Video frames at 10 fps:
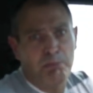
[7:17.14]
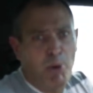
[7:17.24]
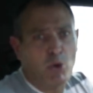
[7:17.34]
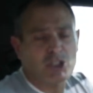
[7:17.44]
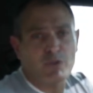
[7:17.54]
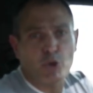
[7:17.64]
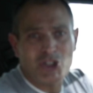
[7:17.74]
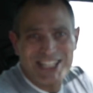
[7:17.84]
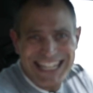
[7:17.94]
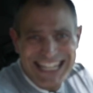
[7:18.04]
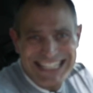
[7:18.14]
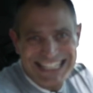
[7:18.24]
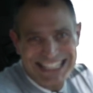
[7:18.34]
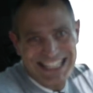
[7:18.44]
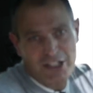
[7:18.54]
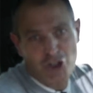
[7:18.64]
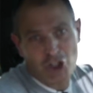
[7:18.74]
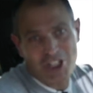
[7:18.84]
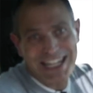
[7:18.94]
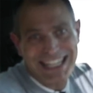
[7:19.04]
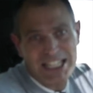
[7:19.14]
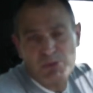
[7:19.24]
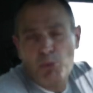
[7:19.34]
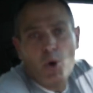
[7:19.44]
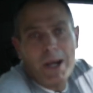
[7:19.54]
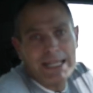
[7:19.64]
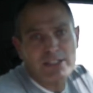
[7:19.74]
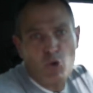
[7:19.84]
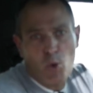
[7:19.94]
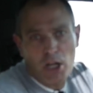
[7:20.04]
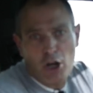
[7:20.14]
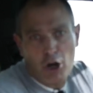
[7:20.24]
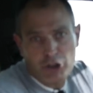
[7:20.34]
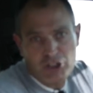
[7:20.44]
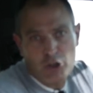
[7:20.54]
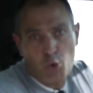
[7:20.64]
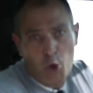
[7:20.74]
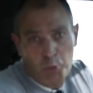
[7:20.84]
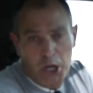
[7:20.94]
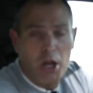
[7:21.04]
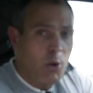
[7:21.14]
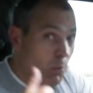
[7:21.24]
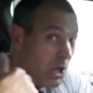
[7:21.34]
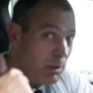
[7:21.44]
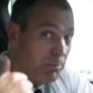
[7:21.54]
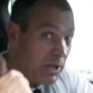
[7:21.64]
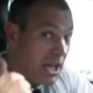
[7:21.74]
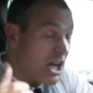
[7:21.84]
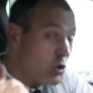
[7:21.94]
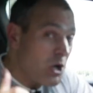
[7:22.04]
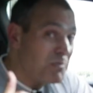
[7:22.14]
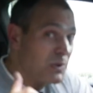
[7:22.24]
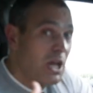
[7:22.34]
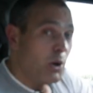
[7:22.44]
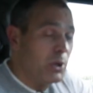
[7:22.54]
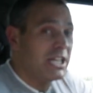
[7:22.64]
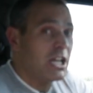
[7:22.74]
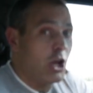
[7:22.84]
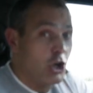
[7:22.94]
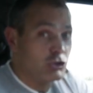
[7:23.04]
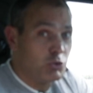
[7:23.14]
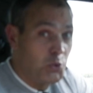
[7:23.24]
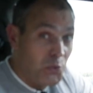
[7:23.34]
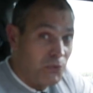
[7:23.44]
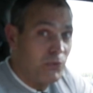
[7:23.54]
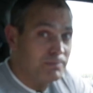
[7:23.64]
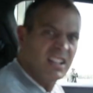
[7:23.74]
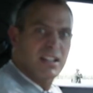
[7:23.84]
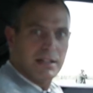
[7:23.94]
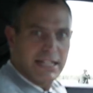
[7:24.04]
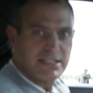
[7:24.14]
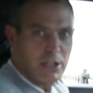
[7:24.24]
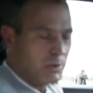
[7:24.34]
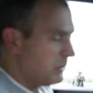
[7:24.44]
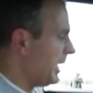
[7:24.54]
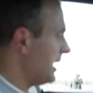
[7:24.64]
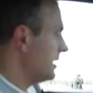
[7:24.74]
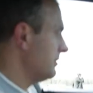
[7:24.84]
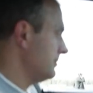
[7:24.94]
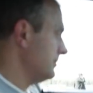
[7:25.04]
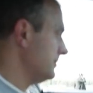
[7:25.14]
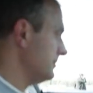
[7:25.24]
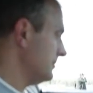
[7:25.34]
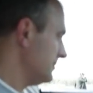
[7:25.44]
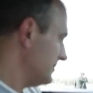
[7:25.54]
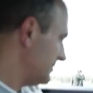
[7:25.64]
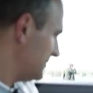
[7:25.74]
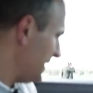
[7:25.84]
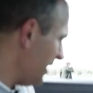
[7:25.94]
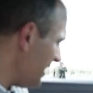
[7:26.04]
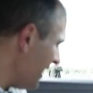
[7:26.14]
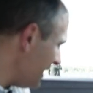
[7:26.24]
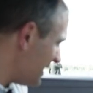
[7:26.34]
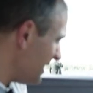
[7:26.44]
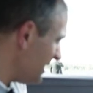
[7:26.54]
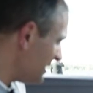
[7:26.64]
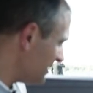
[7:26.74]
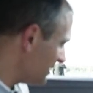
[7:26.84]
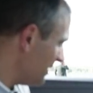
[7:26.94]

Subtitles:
box for skis, etc. So I guess more or less all cars in Norway will be equipped with a glass roof. Let's go in the back. I like these.